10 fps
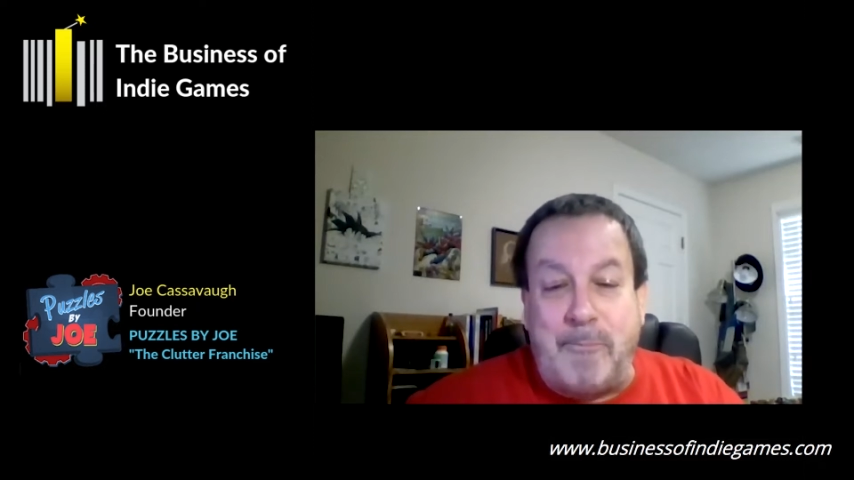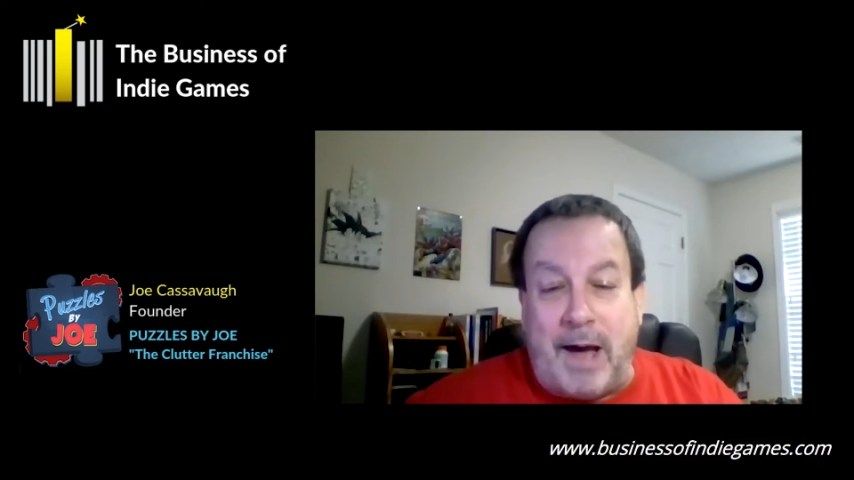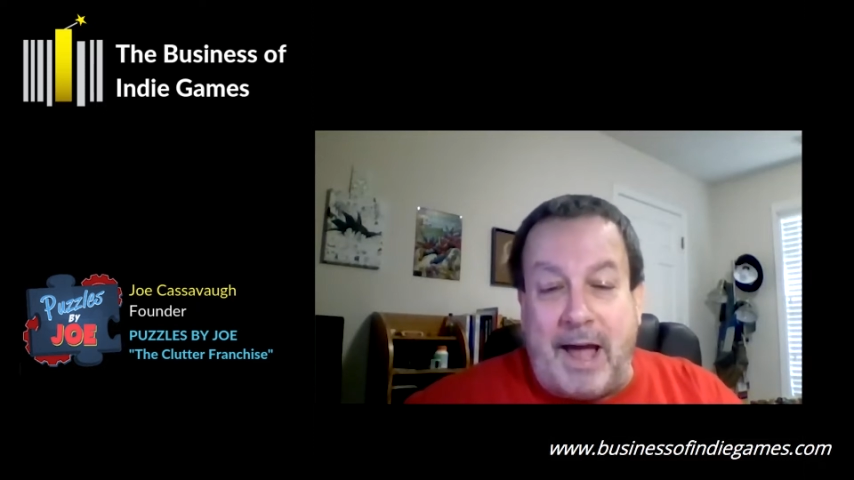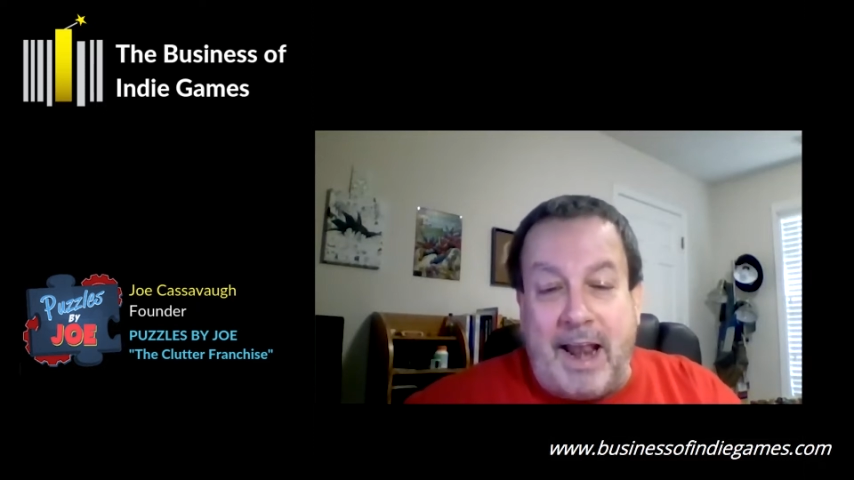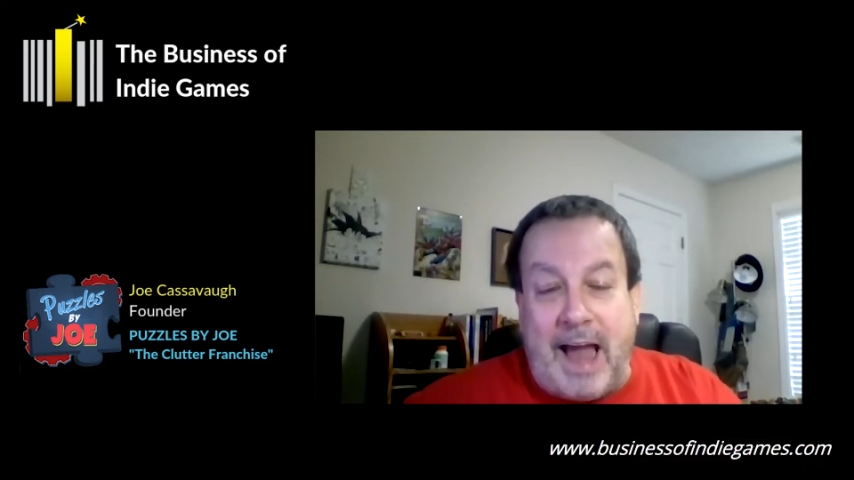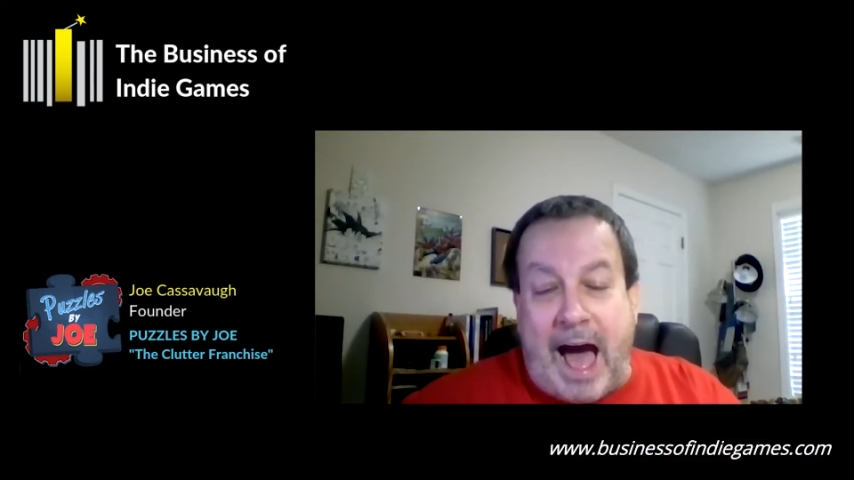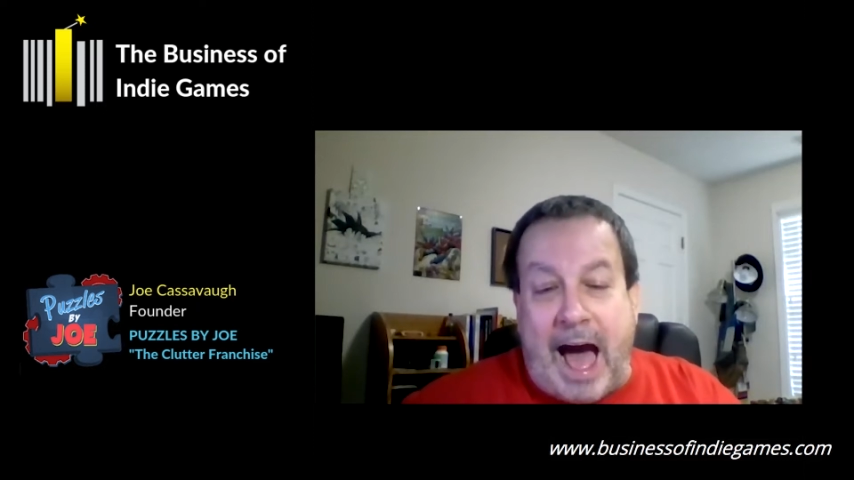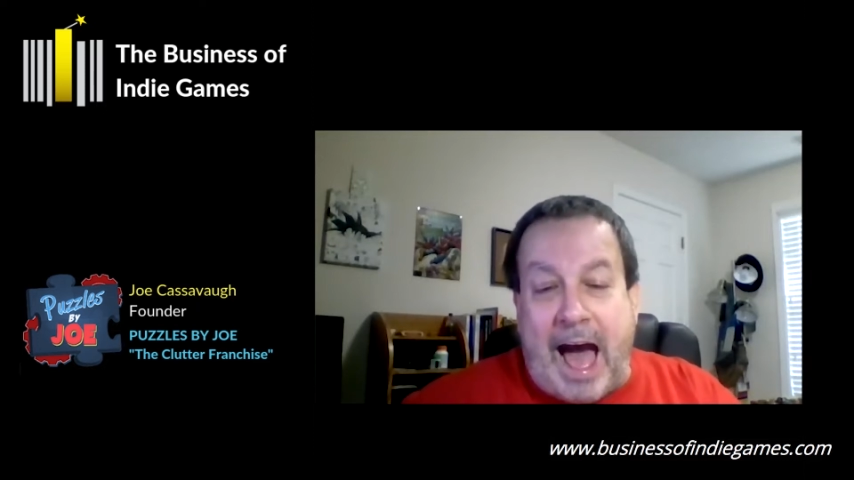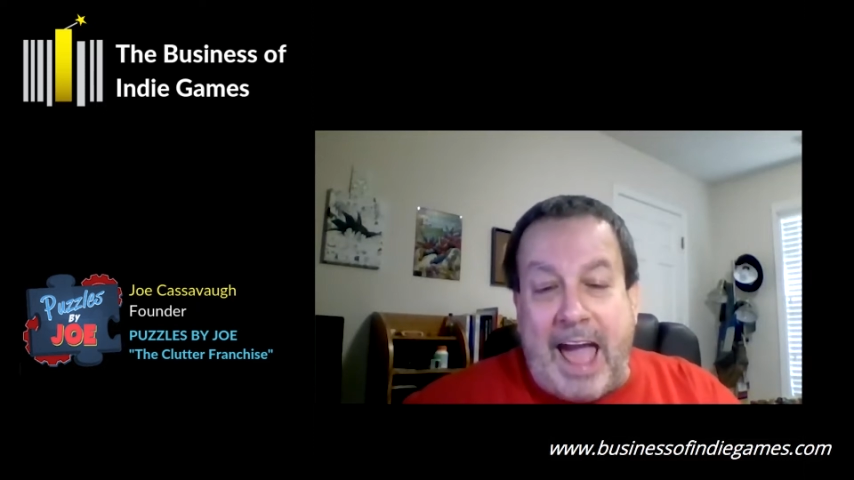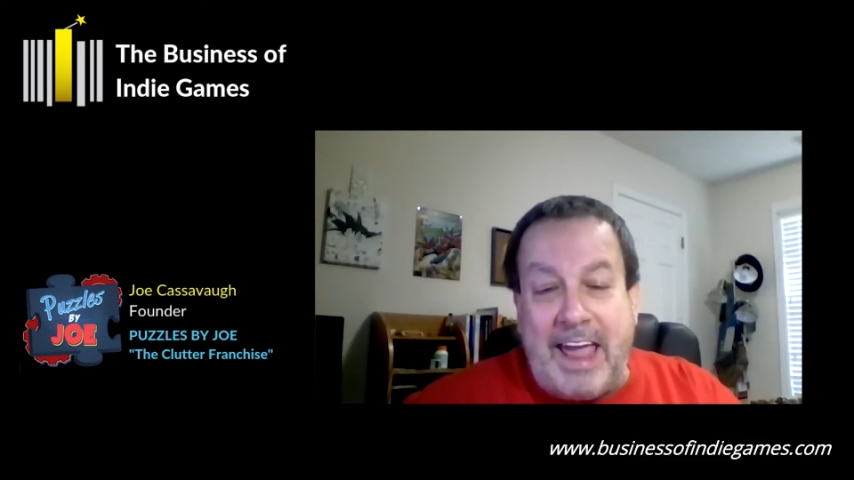But
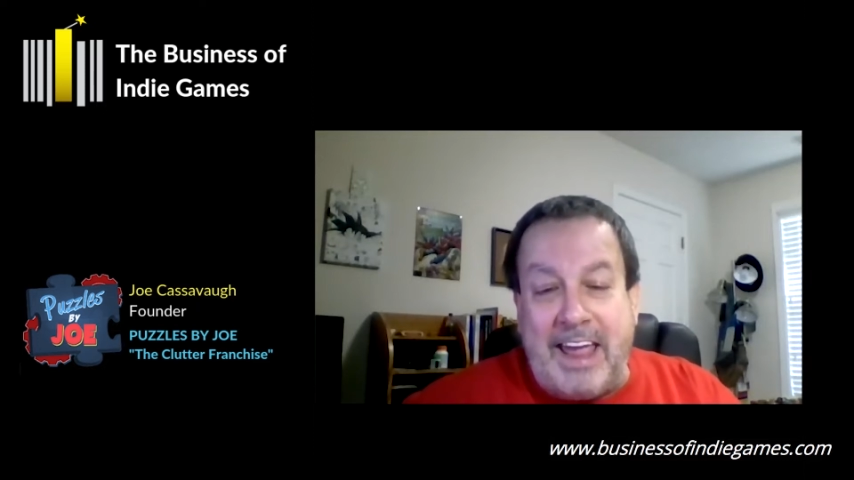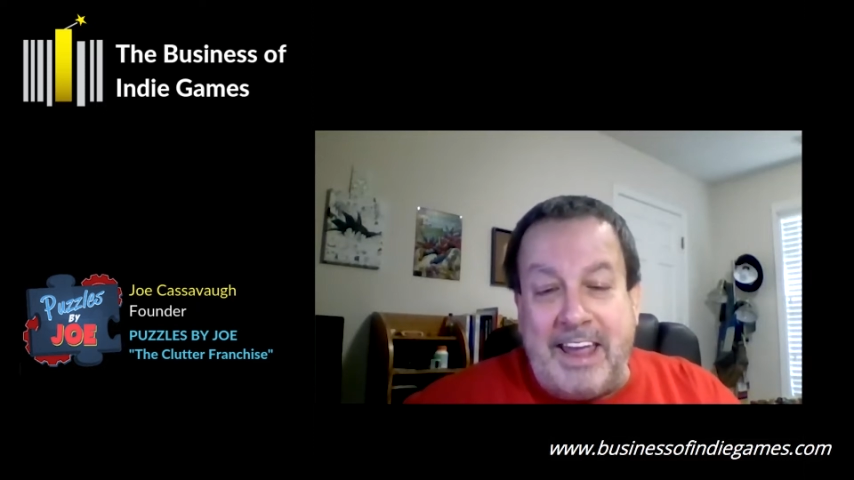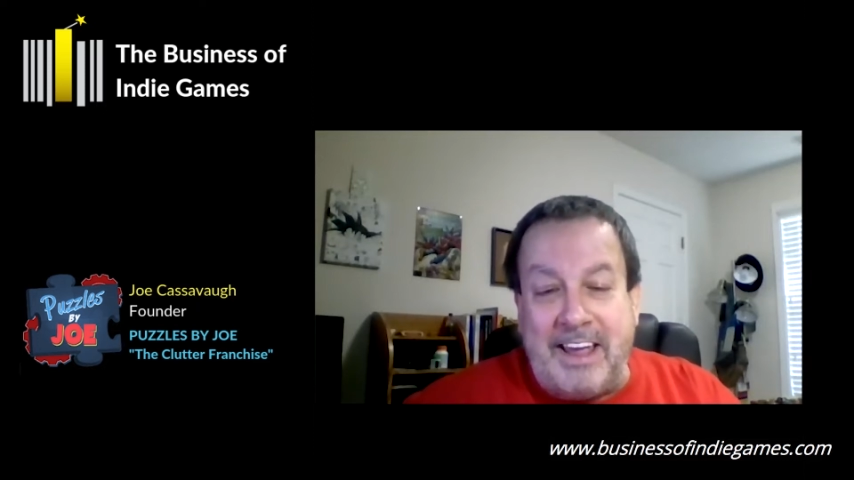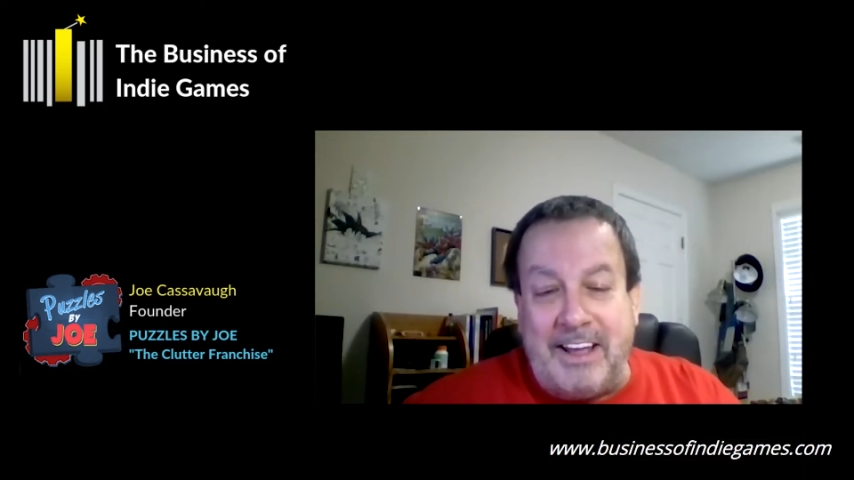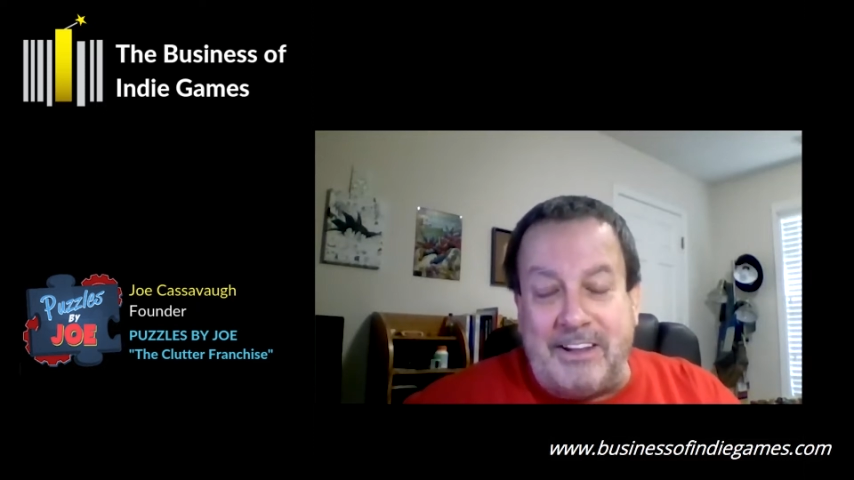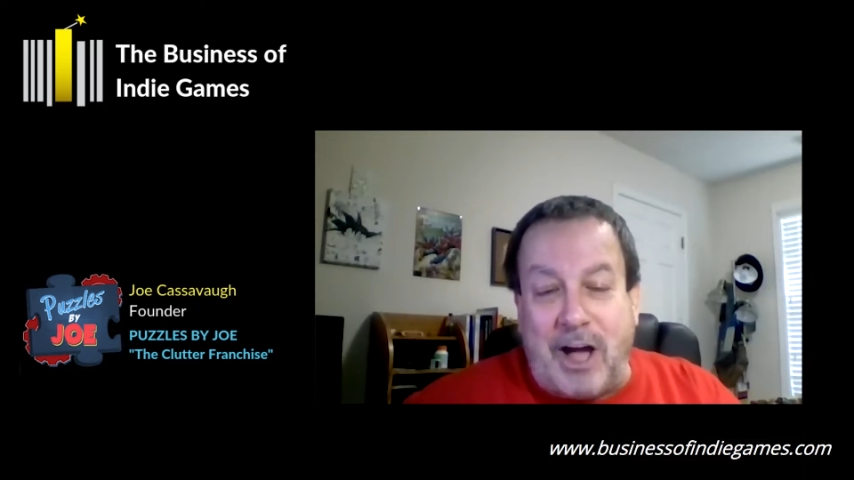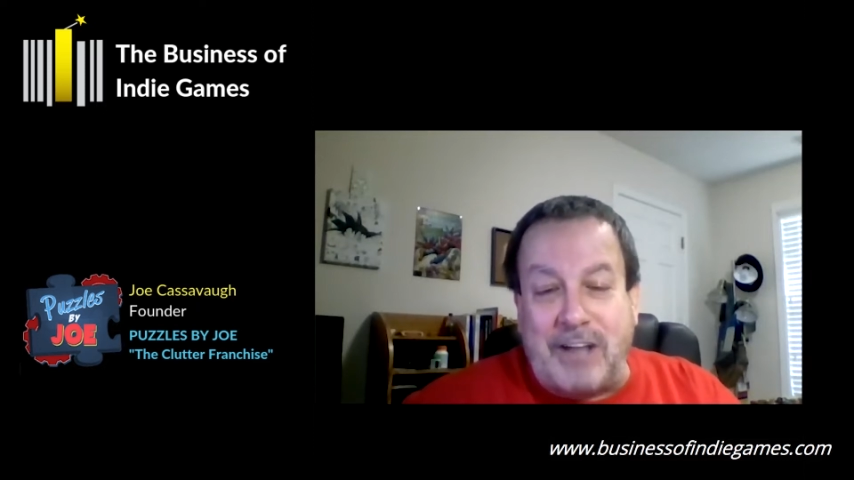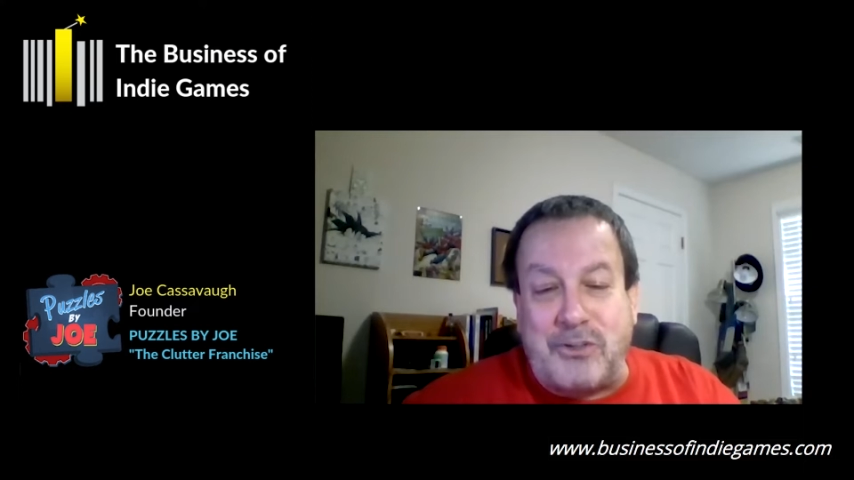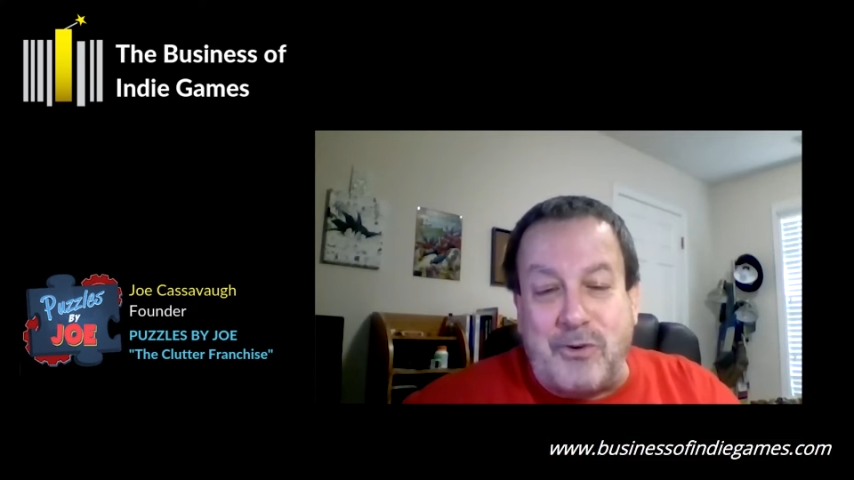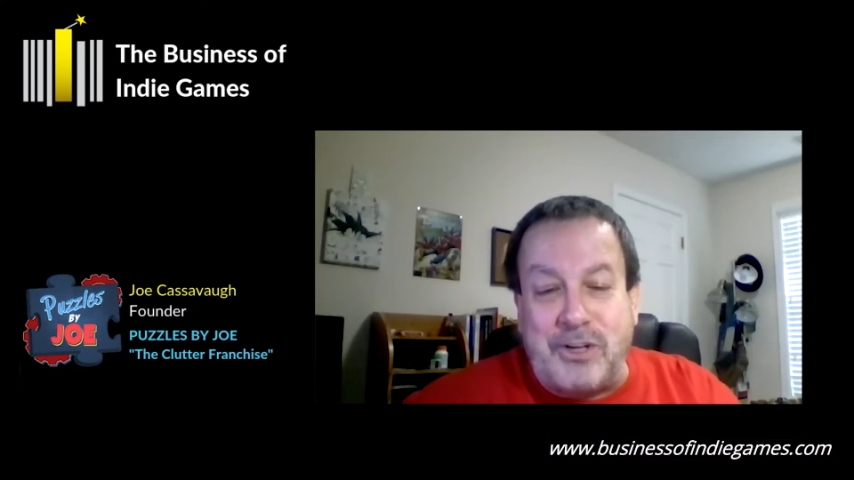
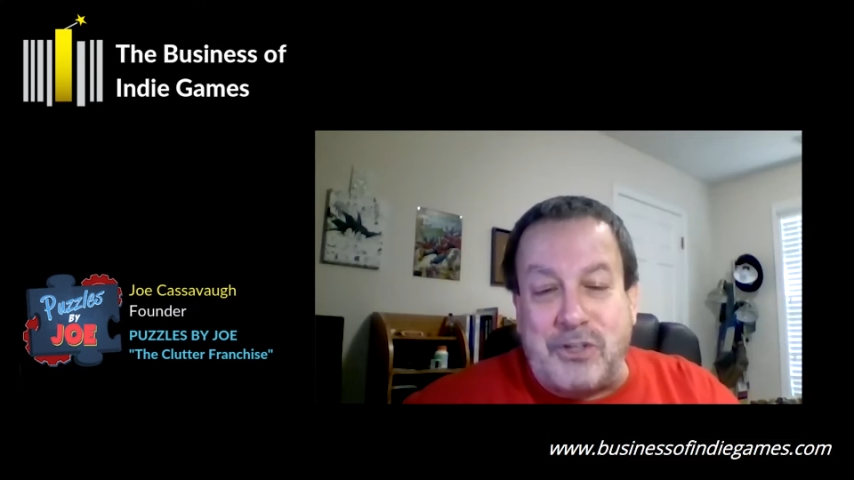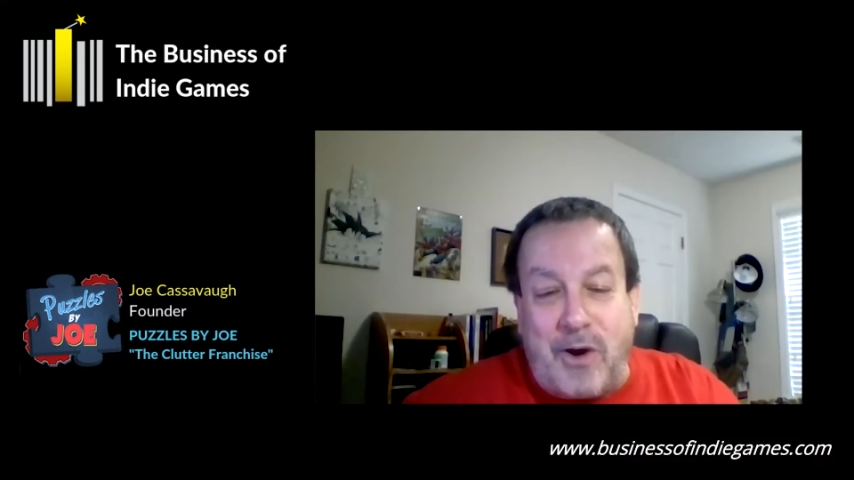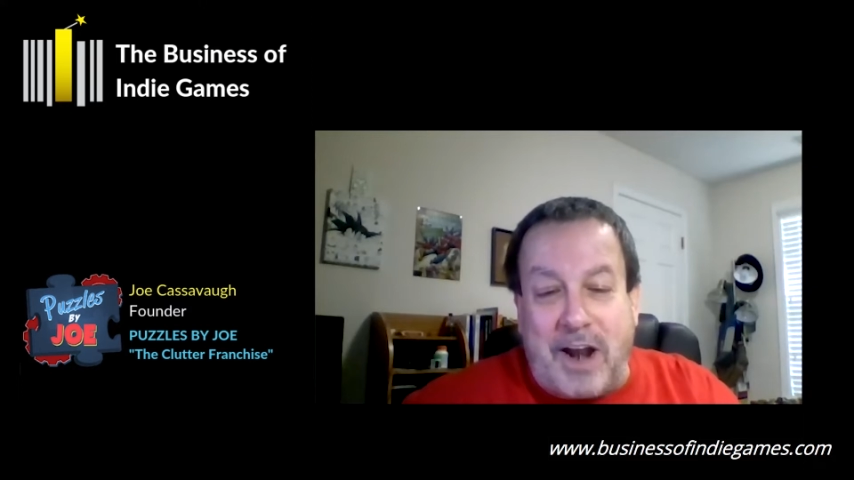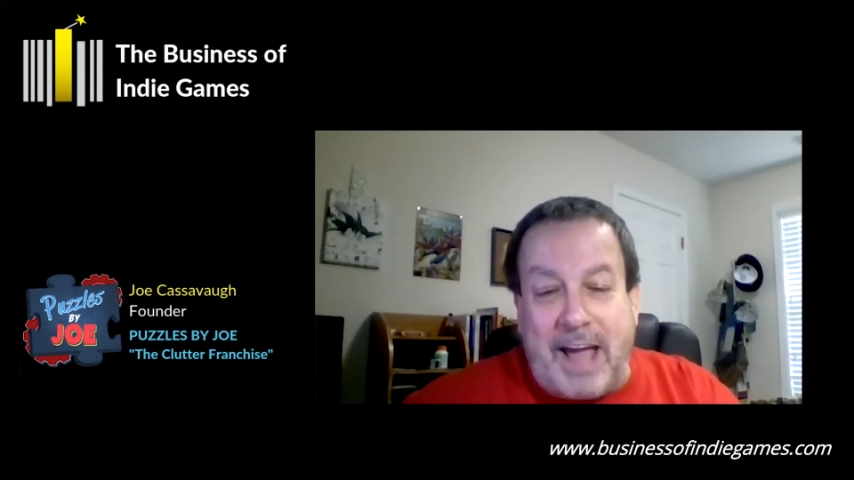long story short,